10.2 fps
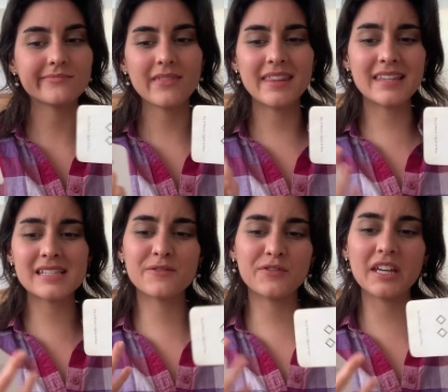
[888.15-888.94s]

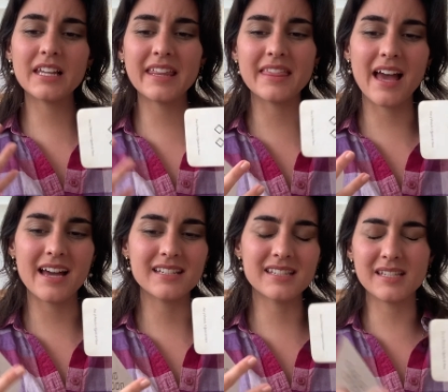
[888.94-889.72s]
this feeling
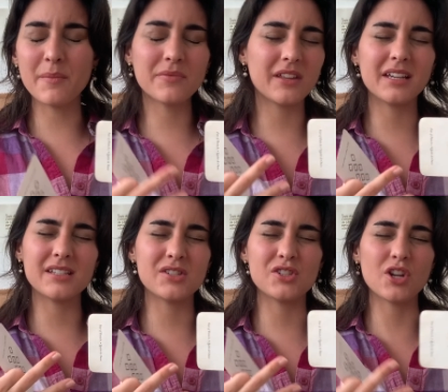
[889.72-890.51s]
that something
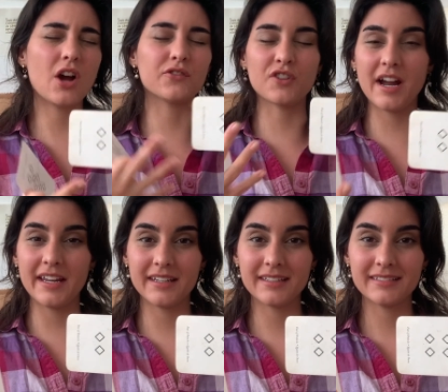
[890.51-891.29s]
is not
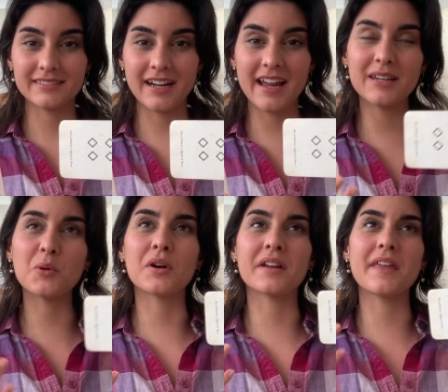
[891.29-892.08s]
right, right?
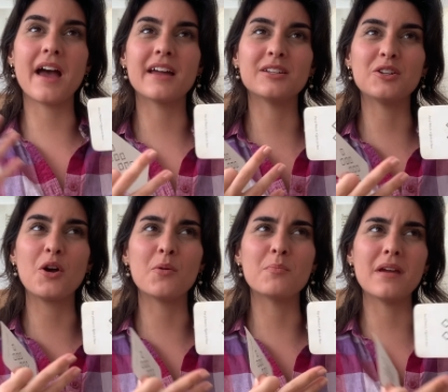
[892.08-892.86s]
Or that,
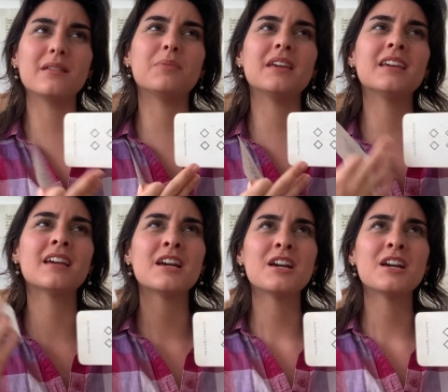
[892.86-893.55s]
maybe